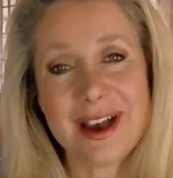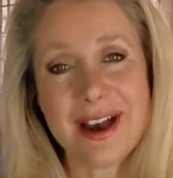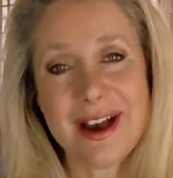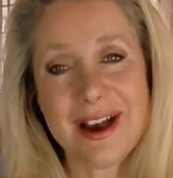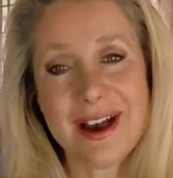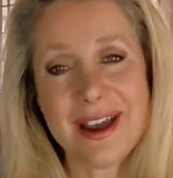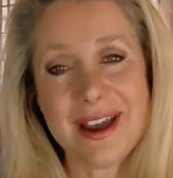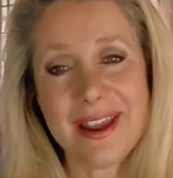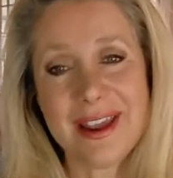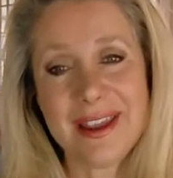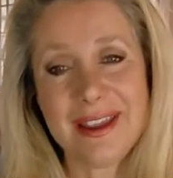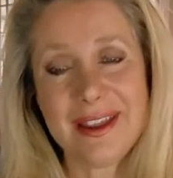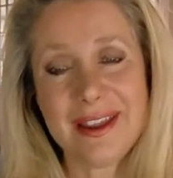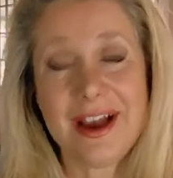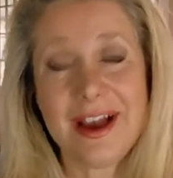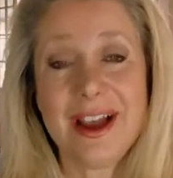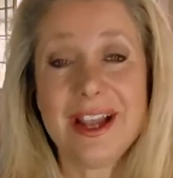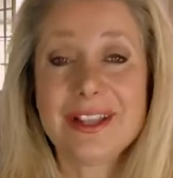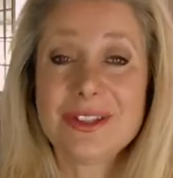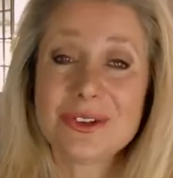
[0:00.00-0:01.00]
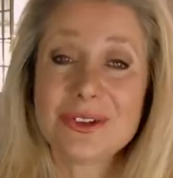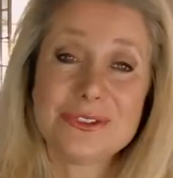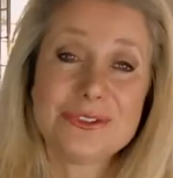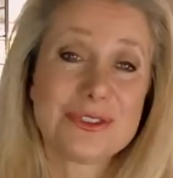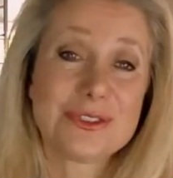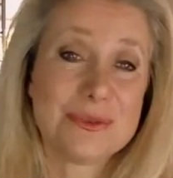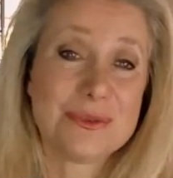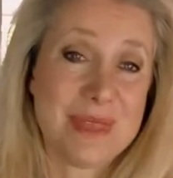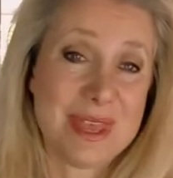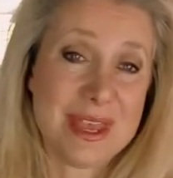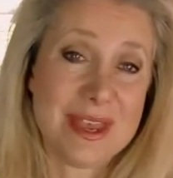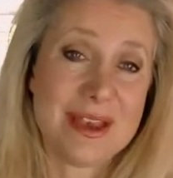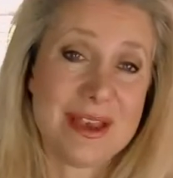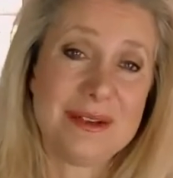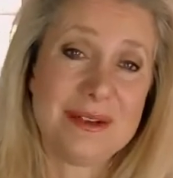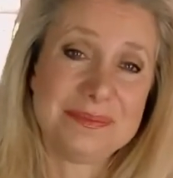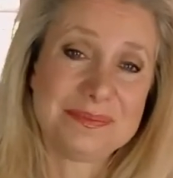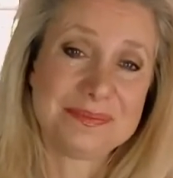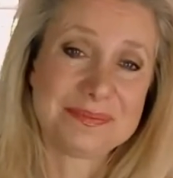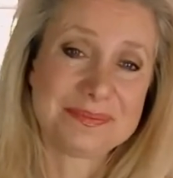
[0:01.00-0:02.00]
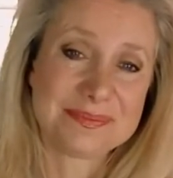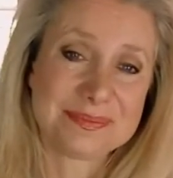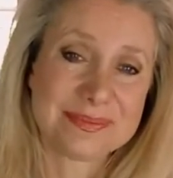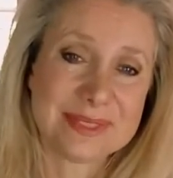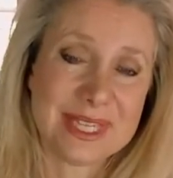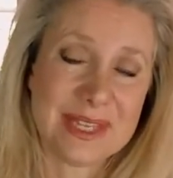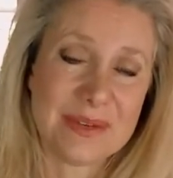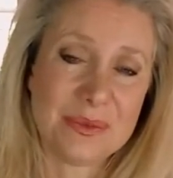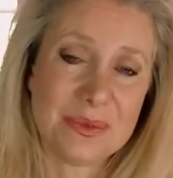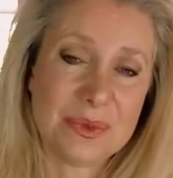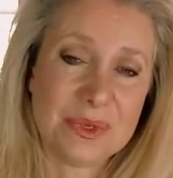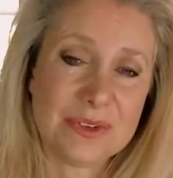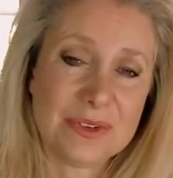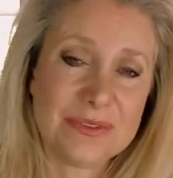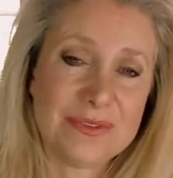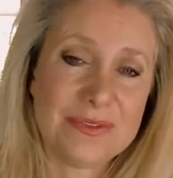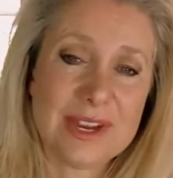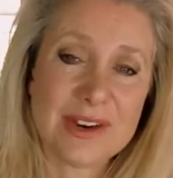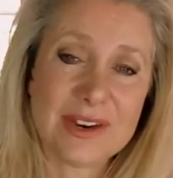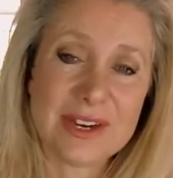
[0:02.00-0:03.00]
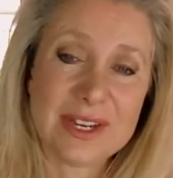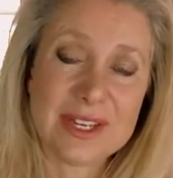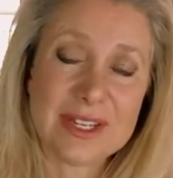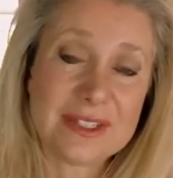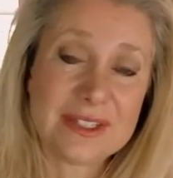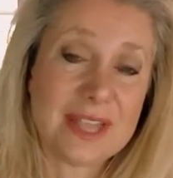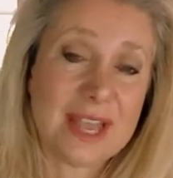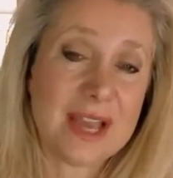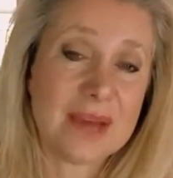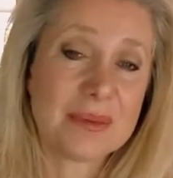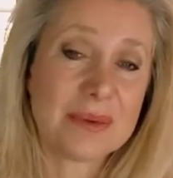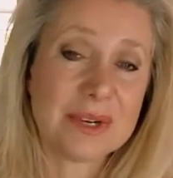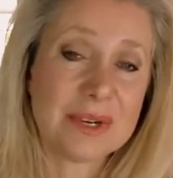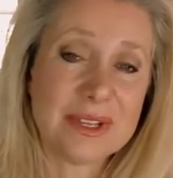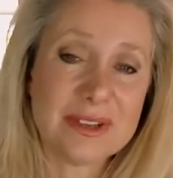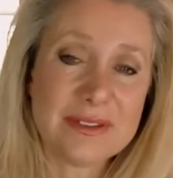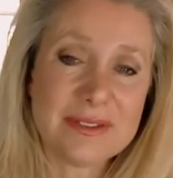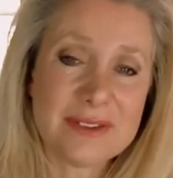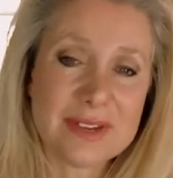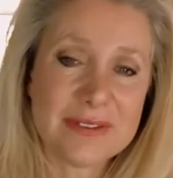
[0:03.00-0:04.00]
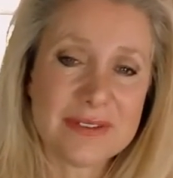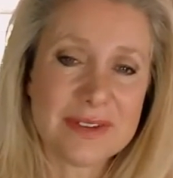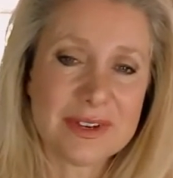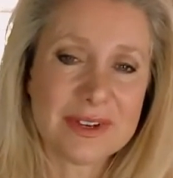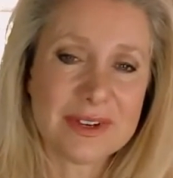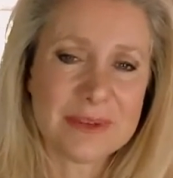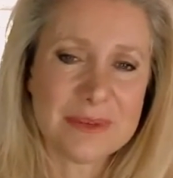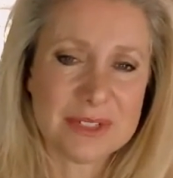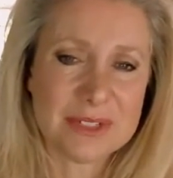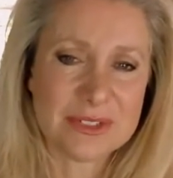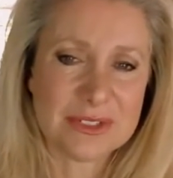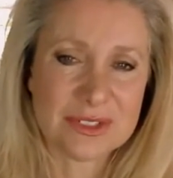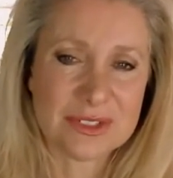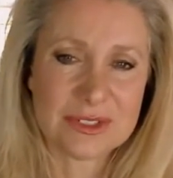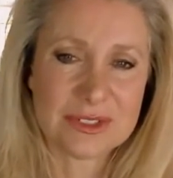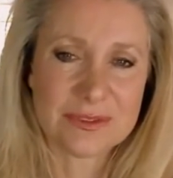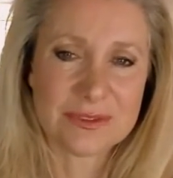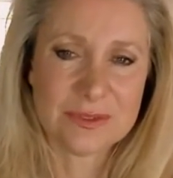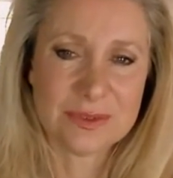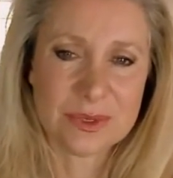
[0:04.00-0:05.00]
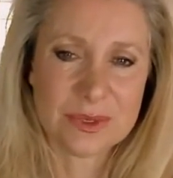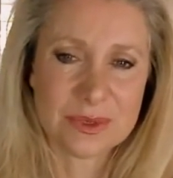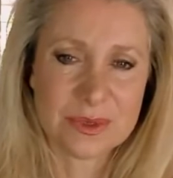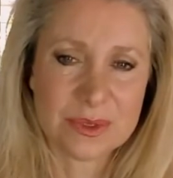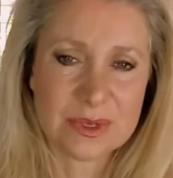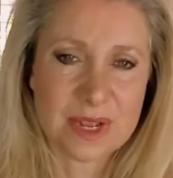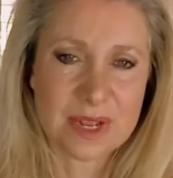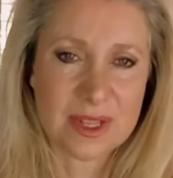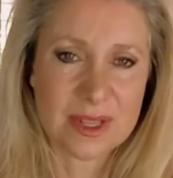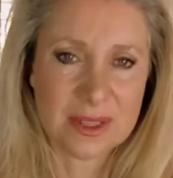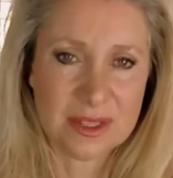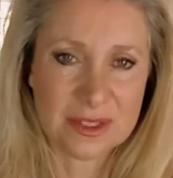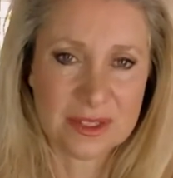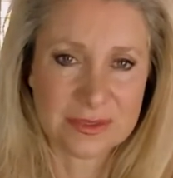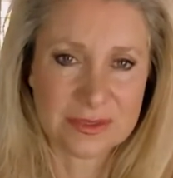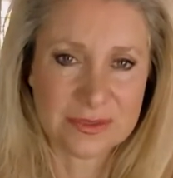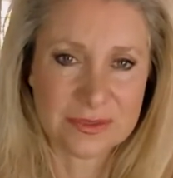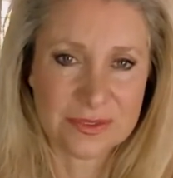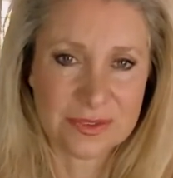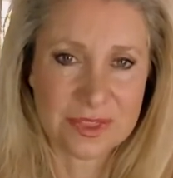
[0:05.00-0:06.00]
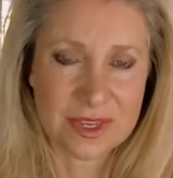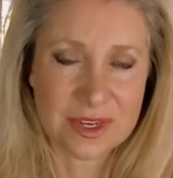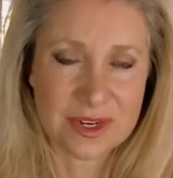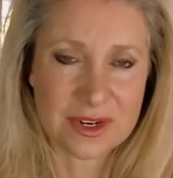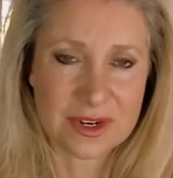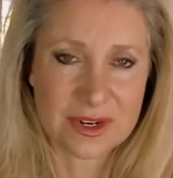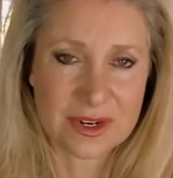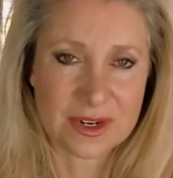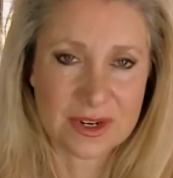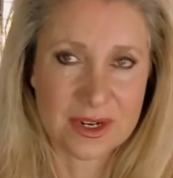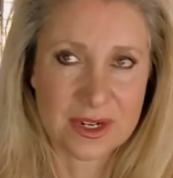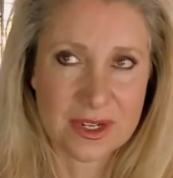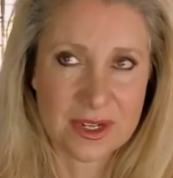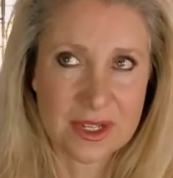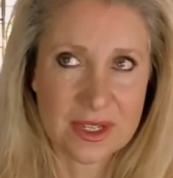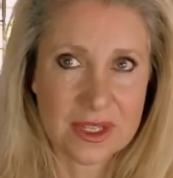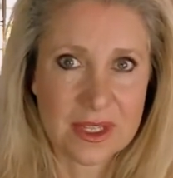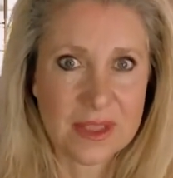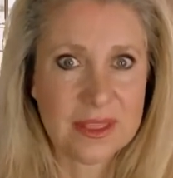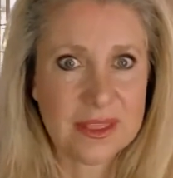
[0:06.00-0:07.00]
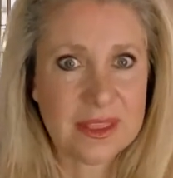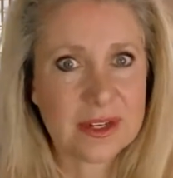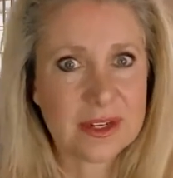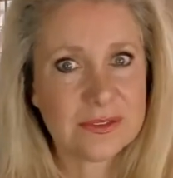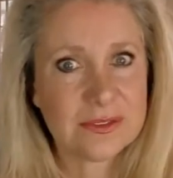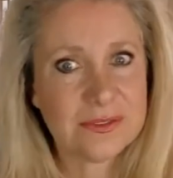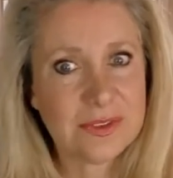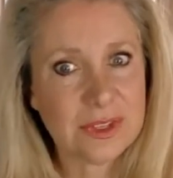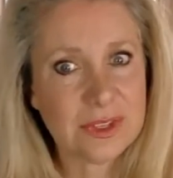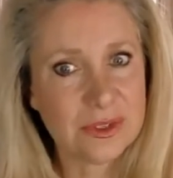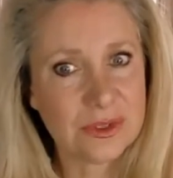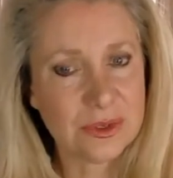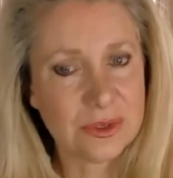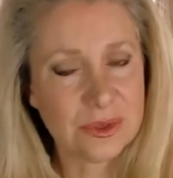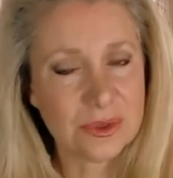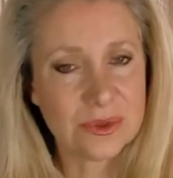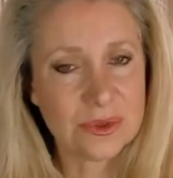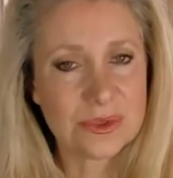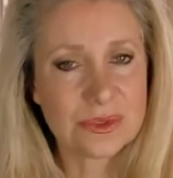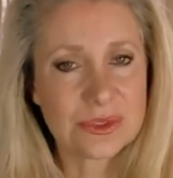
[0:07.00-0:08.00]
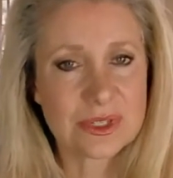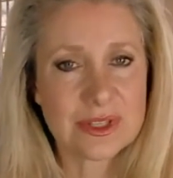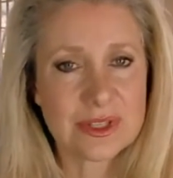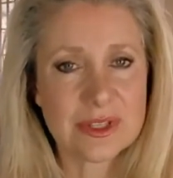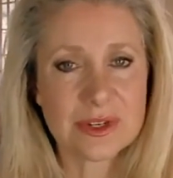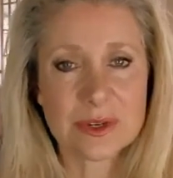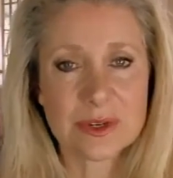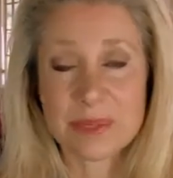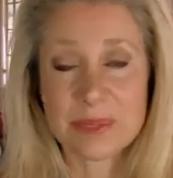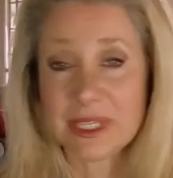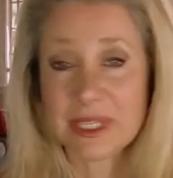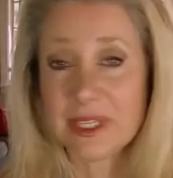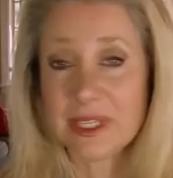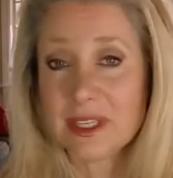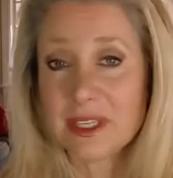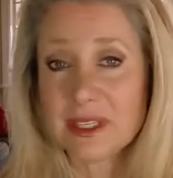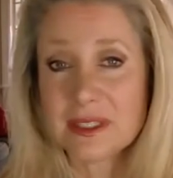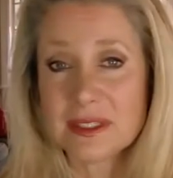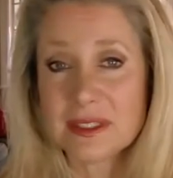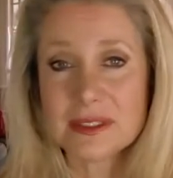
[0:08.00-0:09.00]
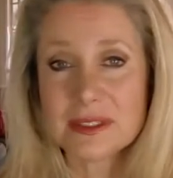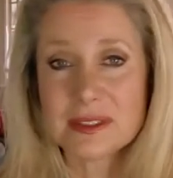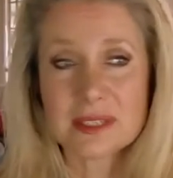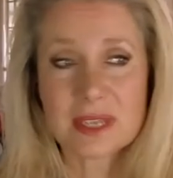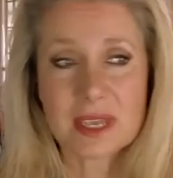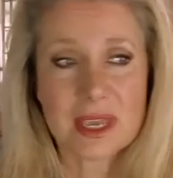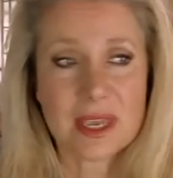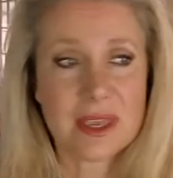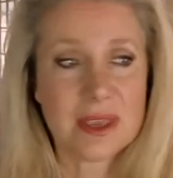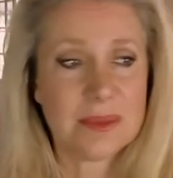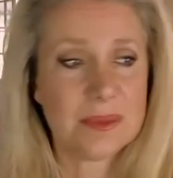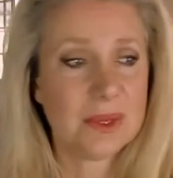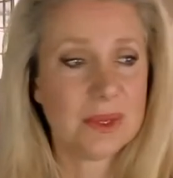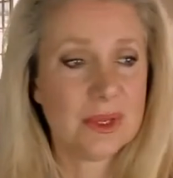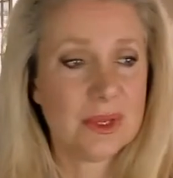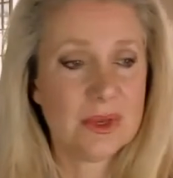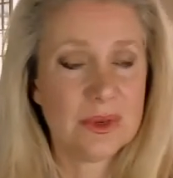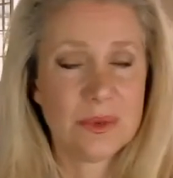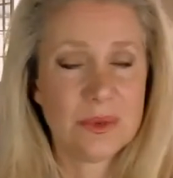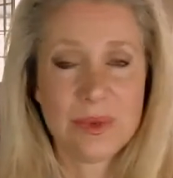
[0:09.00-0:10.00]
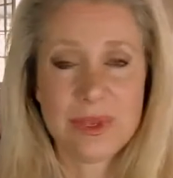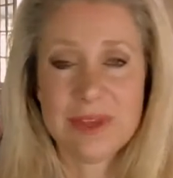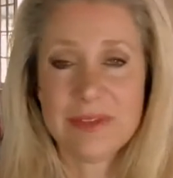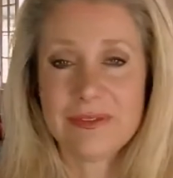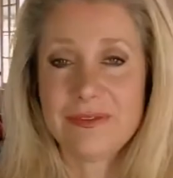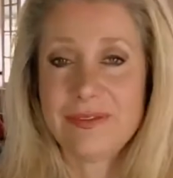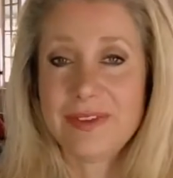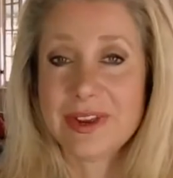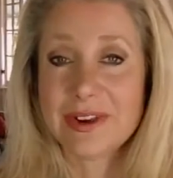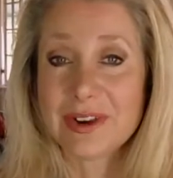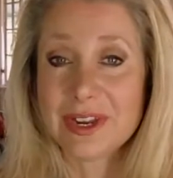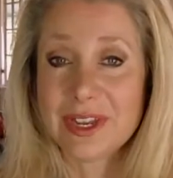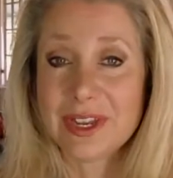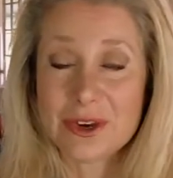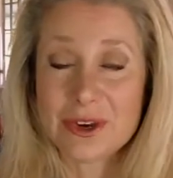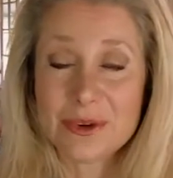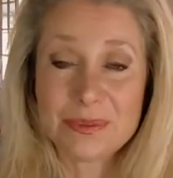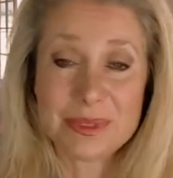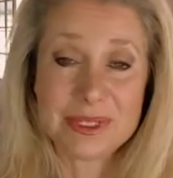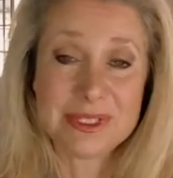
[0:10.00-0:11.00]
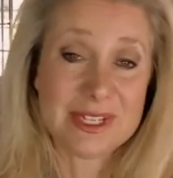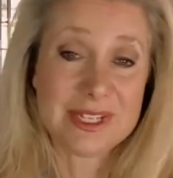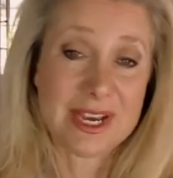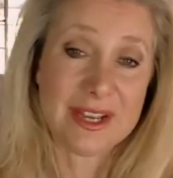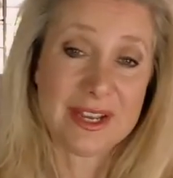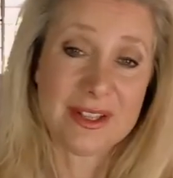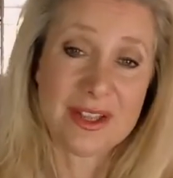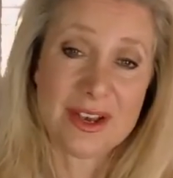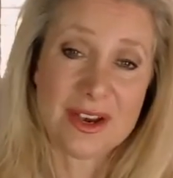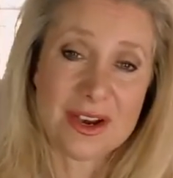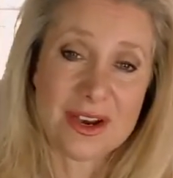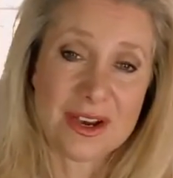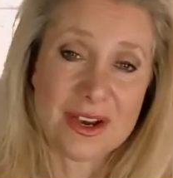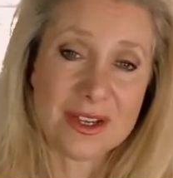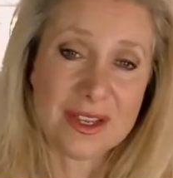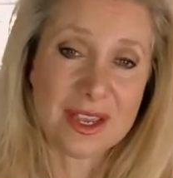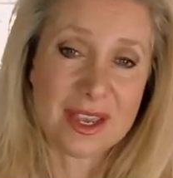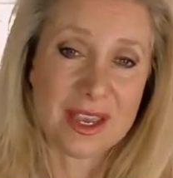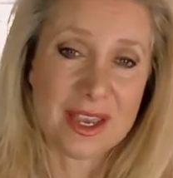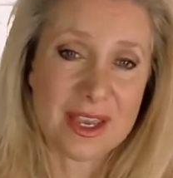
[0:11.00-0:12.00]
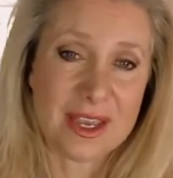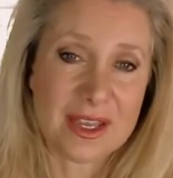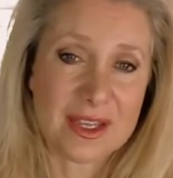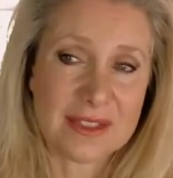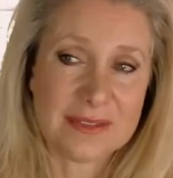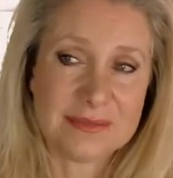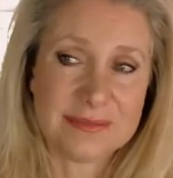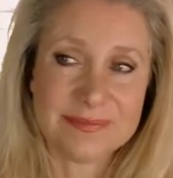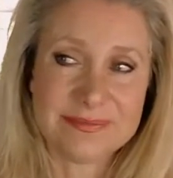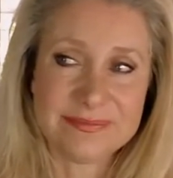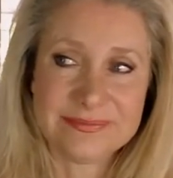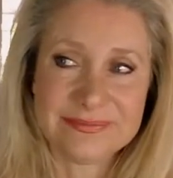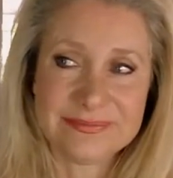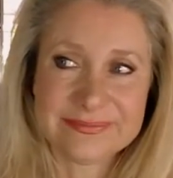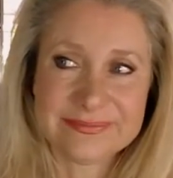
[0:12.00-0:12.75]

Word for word: I I learned from them, and we're very collaborative. I very much look forward. I look for their their views and their opinions. Um, we have very open dialogue, um,